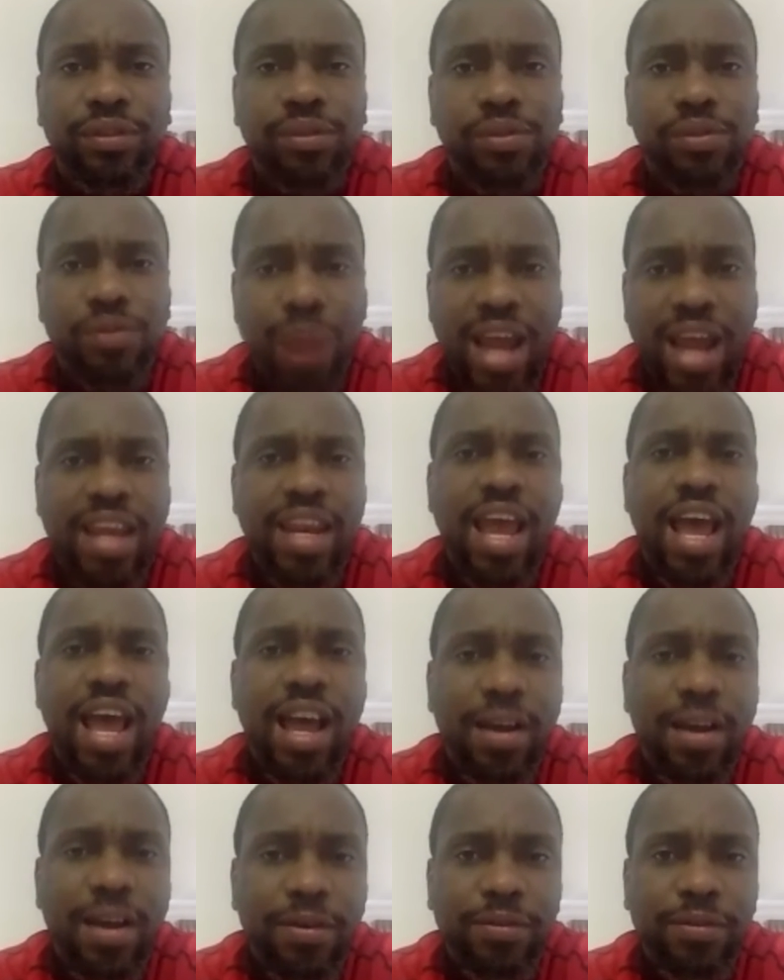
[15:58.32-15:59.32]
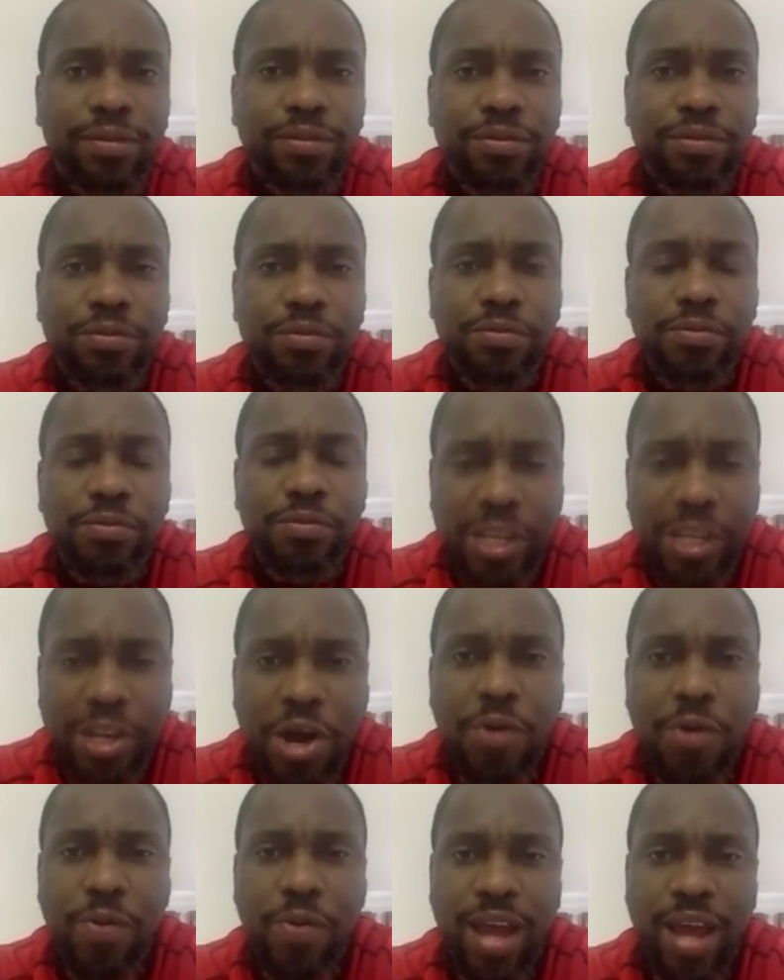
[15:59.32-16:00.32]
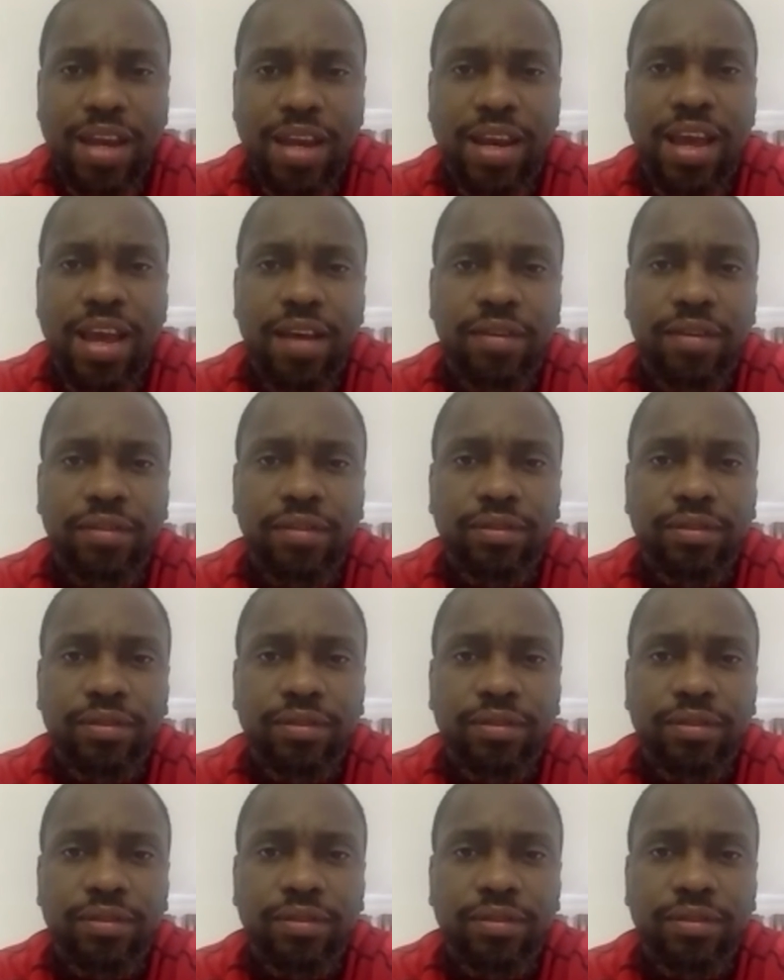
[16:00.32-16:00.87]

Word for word: Why now? We know why now.